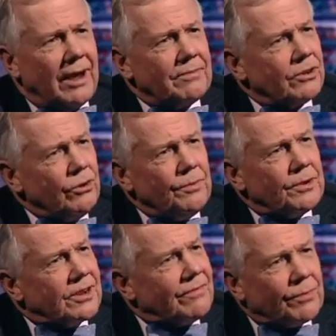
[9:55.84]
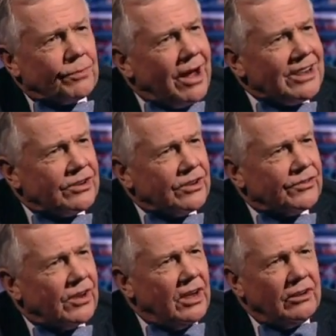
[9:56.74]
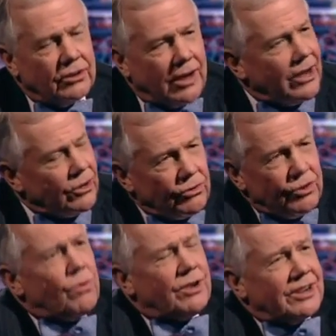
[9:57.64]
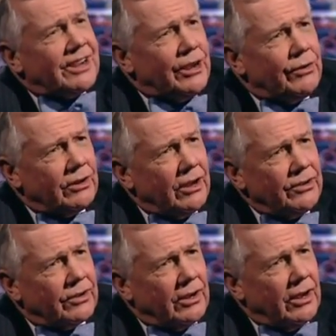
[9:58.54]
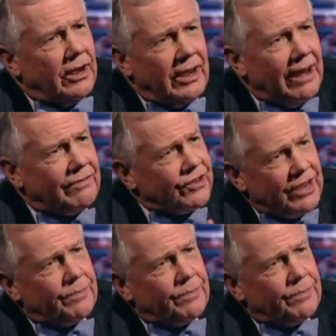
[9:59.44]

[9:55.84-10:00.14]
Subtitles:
Well, absolutely, because if the price doesn't... Look, I know you want to sit here in London and have